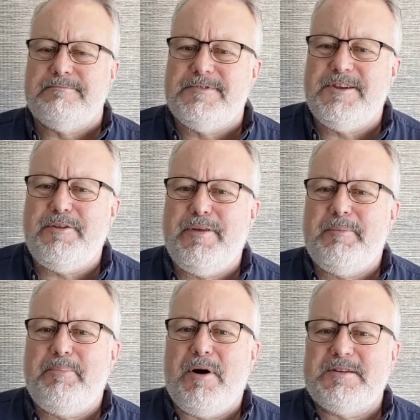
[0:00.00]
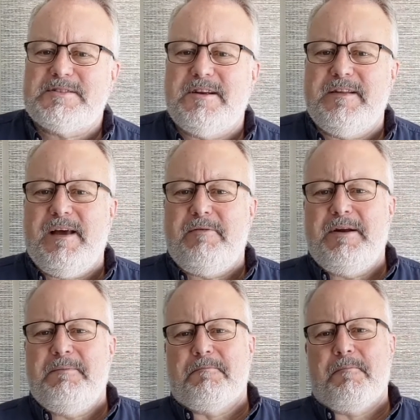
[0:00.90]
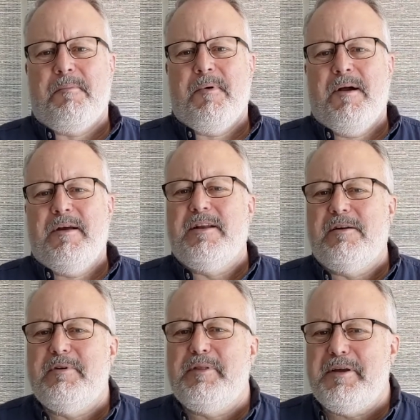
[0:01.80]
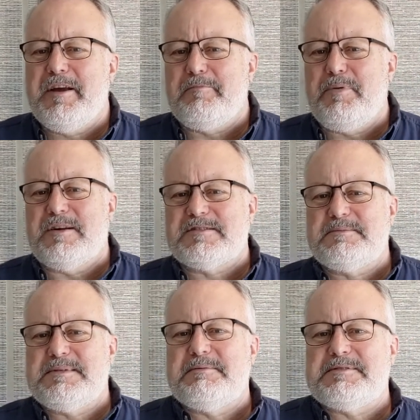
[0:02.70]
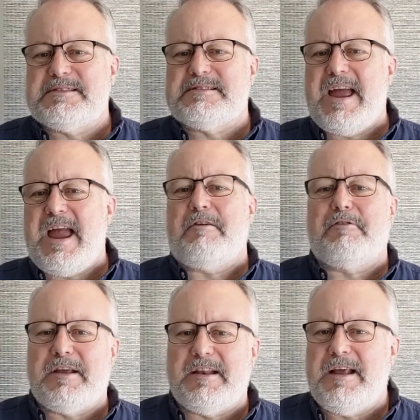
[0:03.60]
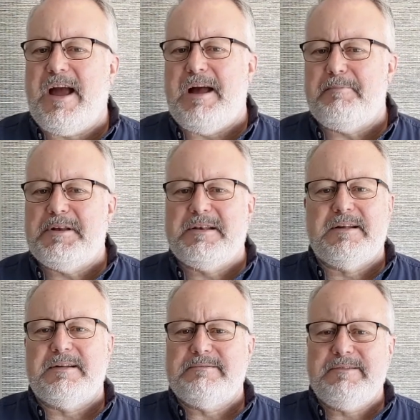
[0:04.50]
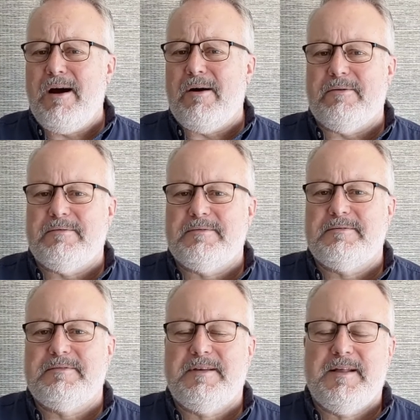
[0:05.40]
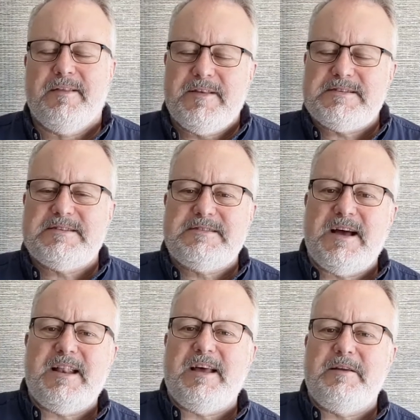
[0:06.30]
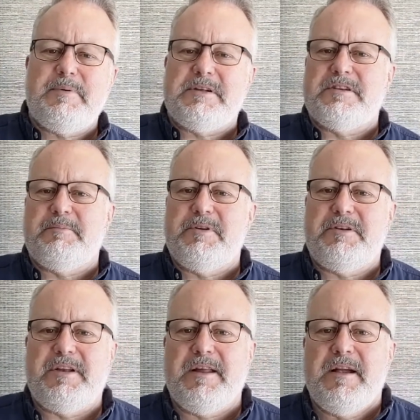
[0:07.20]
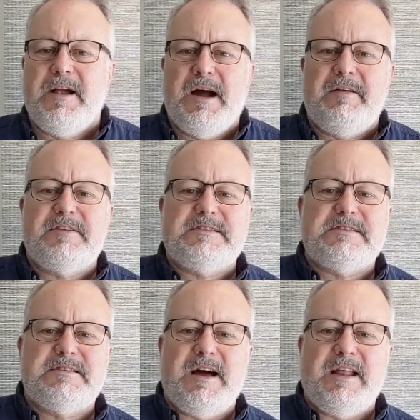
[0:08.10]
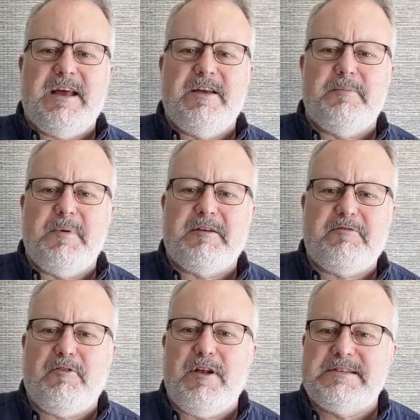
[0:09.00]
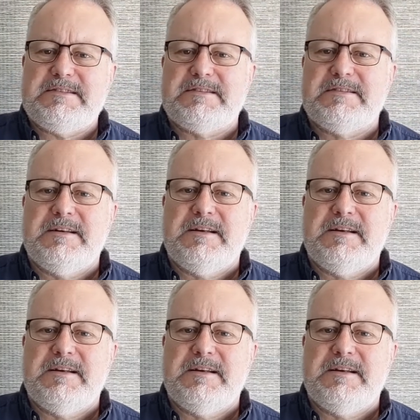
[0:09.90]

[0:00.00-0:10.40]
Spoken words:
you think Paul started that way? We think of Paul sometimes as an arrogant guy, but no. This is not how you build community, and this is not how you make friends.